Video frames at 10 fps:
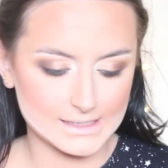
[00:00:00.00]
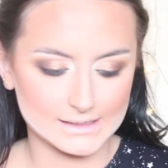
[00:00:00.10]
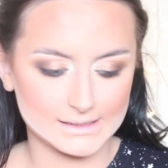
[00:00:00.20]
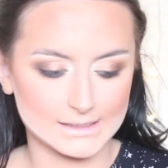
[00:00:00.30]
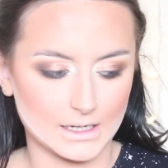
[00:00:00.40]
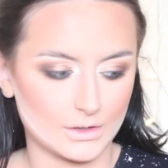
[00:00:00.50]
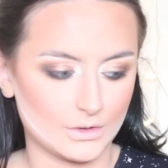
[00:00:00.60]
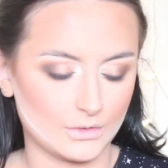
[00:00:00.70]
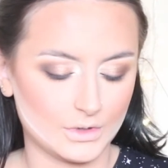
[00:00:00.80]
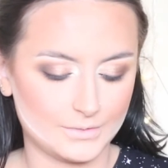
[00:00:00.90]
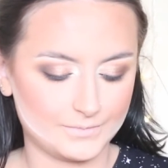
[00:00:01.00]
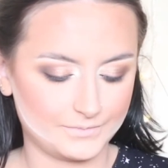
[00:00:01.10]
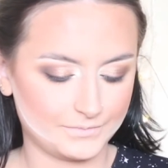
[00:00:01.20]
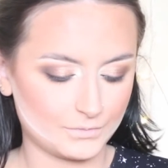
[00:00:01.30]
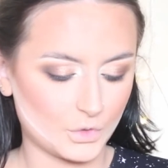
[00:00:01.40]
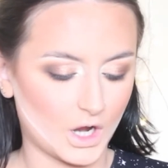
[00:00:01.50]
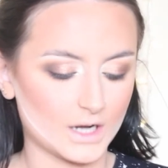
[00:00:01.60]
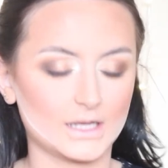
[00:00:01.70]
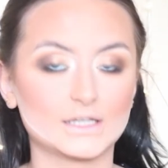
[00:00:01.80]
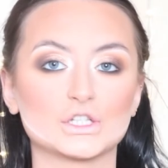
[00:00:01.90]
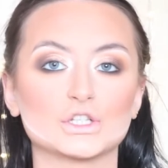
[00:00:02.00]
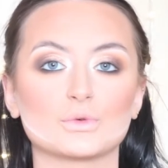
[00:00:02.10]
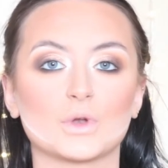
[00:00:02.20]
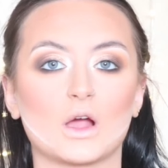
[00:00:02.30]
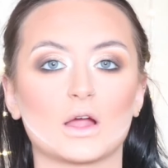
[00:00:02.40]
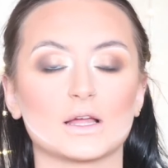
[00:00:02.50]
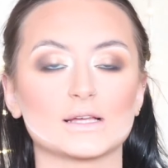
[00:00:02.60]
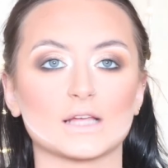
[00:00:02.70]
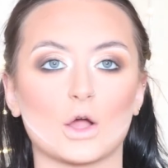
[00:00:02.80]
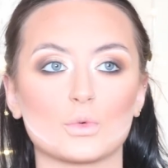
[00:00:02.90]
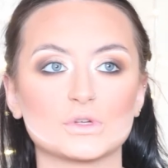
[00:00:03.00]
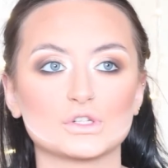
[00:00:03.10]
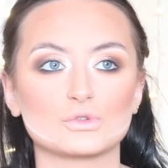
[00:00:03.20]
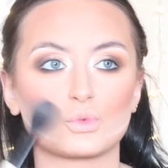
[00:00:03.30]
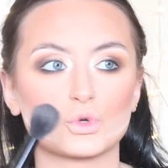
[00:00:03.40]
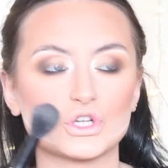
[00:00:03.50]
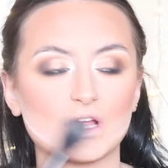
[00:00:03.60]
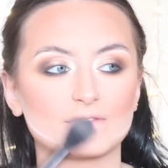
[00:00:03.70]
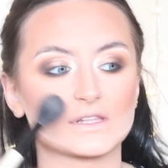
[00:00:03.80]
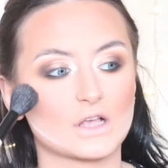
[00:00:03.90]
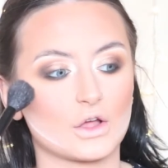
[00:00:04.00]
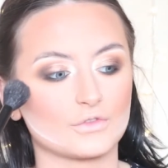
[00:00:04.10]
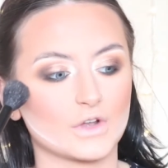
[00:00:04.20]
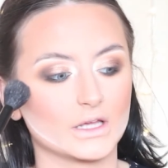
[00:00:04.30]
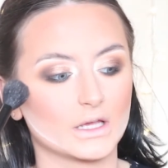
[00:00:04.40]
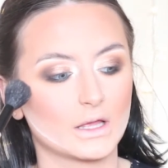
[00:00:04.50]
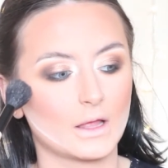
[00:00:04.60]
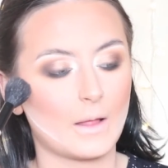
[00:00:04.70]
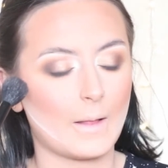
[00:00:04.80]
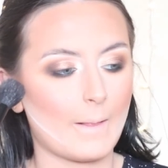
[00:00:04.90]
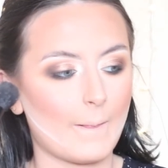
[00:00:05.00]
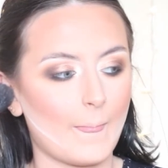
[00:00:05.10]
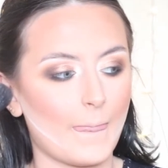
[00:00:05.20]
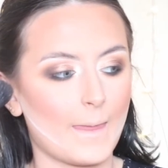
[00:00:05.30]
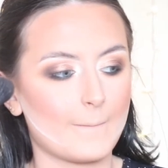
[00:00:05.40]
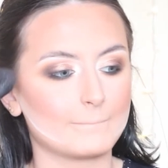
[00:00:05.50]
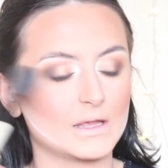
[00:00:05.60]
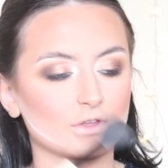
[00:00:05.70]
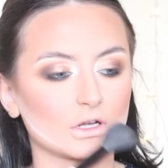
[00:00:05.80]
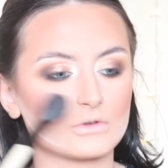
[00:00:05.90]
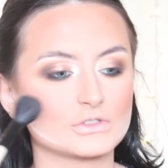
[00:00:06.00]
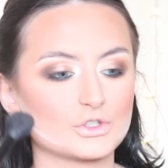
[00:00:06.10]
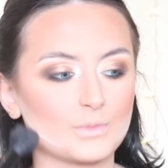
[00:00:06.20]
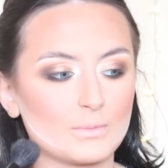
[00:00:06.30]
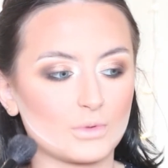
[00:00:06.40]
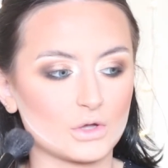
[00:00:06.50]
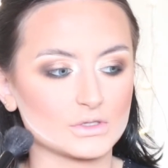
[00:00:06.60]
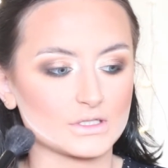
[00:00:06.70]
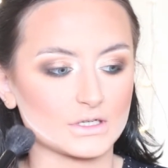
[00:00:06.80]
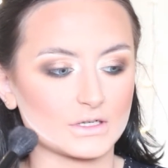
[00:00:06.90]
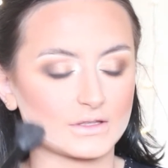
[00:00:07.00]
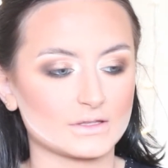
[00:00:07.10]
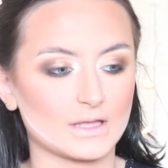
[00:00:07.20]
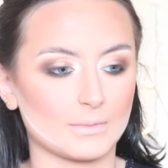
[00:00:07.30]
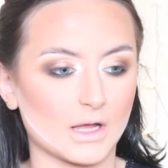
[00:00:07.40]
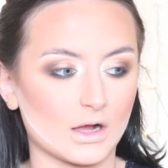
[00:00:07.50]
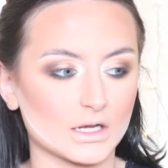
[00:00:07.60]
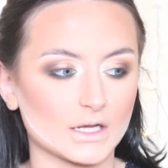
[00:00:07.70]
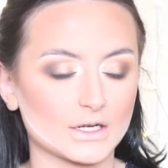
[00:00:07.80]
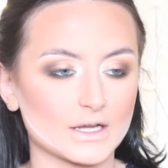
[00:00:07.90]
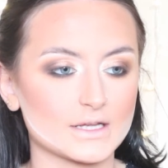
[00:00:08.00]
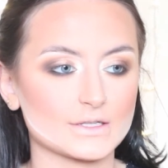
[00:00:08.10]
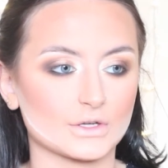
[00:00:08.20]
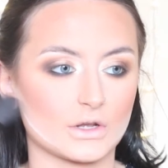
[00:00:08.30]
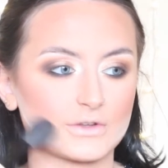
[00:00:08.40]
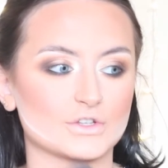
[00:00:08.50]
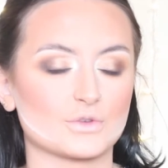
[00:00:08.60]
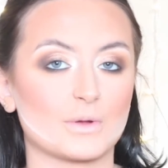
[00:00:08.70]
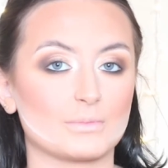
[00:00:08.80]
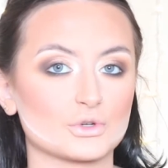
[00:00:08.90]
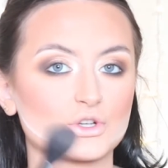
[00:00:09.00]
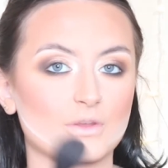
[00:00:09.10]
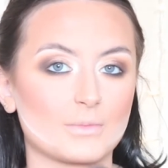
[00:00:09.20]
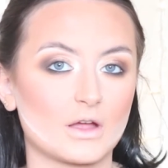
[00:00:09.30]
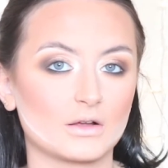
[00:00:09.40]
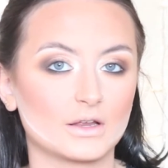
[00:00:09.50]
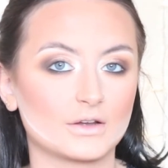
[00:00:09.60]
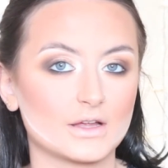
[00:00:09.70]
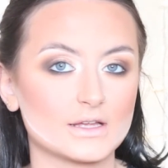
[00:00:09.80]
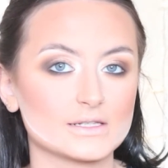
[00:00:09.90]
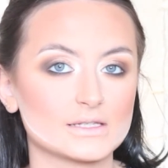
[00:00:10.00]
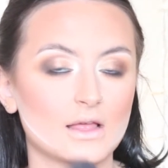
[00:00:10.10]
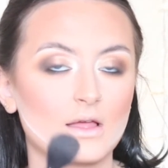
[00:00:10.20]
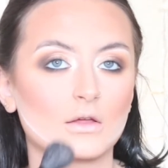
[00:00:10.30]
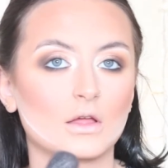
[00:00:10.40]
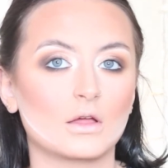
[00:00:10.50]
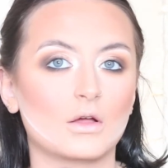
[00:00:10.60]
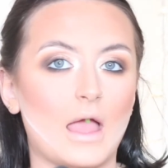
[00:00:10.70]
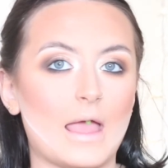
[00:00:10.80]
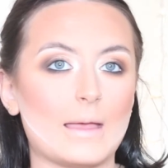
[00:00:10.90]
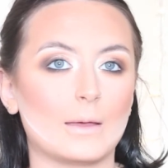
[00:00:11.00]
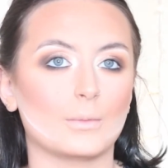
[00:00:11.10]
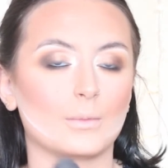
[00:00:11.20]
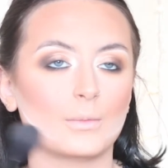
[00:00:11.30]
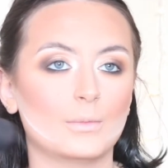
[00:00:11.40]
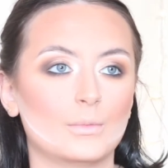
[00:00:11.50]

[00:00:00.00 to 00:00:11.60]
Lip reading: So what I like to do when I highlight is I always use one shade that's kind of like either closer to my bronzer than my highlighter is, or closer to my blusher than my highlighter is. And